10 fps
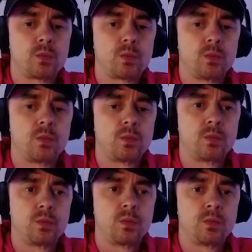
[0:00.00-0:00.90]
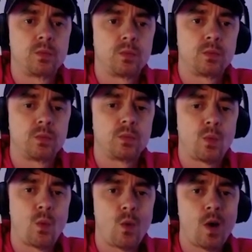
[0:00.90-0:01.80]

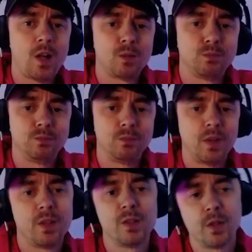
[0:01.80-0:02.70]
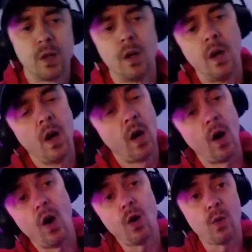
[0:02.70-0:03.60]
Well, I don't know.
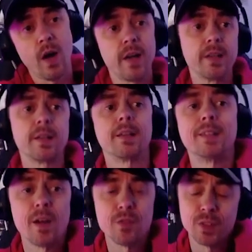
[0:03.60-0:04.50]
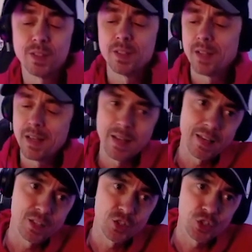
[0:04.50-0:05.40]
All right, Devlin,
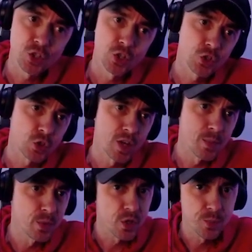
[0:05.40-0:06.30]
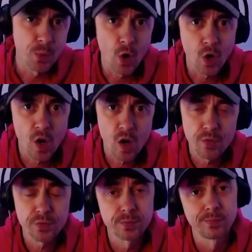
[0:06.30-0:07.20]
Ed Sheeran, The Great British Bar Off.
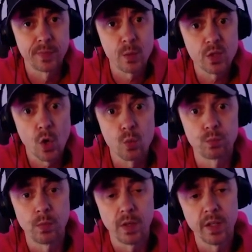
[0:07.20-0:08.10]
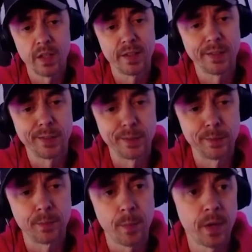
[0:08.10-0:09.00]
That was dope.
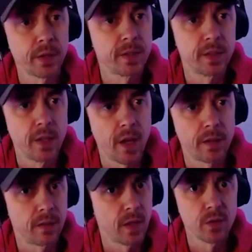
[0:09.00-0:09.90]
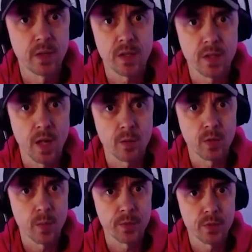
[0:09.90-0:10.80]
Apparently, Devlin has an album
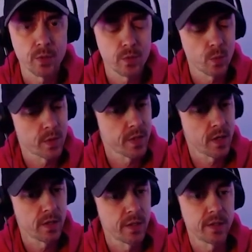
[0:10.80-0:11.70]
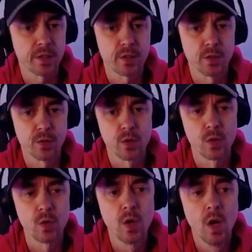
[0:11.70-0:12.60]
coming soon, is what it sounded like. So,
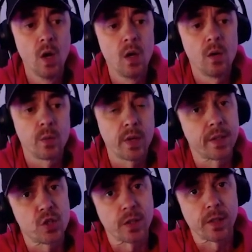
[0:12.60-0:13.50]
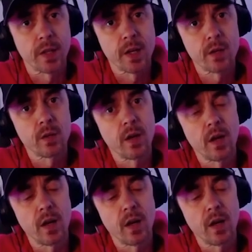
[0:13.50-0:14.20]
we're going to have to check that out.